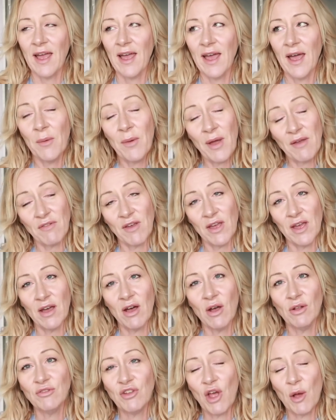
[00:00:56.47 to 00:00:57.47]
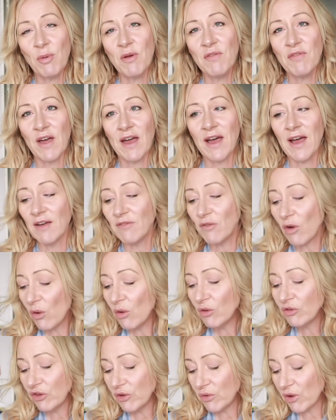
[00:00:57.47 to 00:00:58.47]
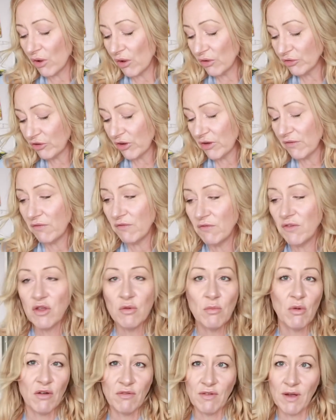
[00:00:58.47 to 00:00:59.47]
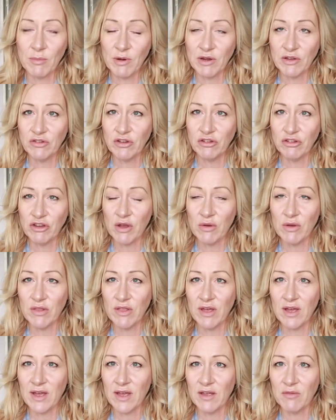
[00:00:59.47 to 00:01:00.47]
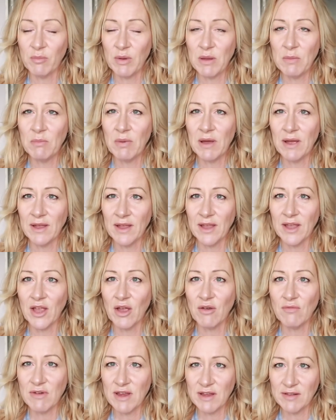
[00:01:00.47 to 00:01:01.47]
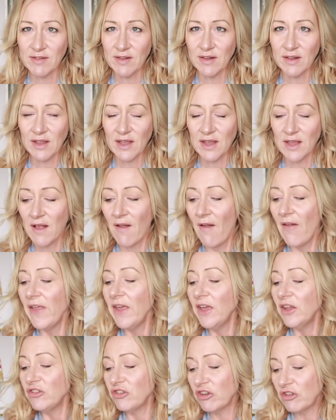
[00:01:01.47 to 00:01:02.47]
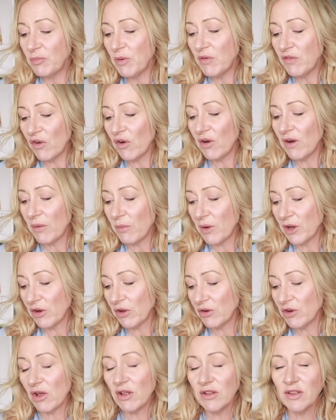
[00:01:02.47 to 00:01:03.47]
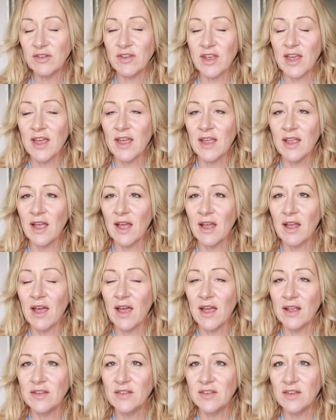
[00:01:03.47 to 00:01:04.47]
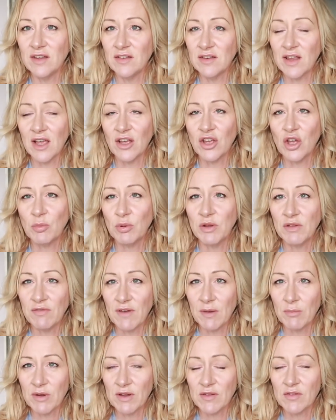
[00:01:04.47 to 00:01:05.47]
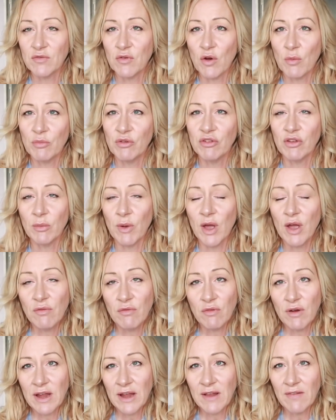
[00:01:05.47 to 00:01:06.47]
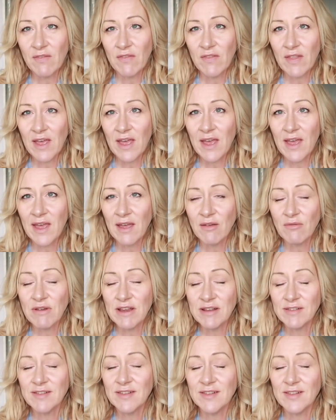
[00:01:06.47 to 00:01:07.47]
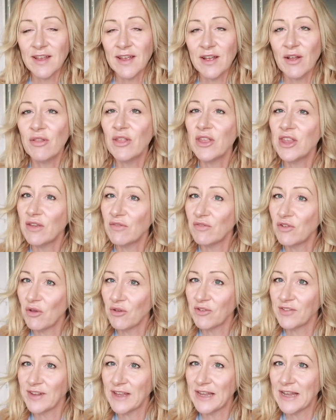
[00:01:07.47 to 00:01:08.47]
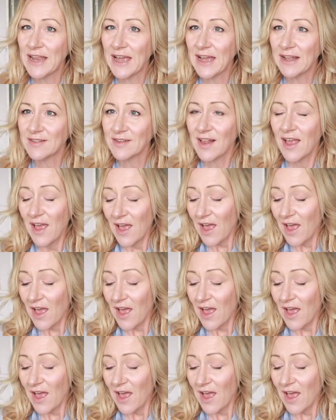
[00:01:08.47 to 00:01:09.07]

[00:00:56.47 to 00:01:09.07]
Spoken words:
However, on top of that, I've also got a few more fabrics to you that I've been buying recently. Just before I went on holiday, I did get a couple of fabrics from Sew Over It in their recent sale that you've not seen yet.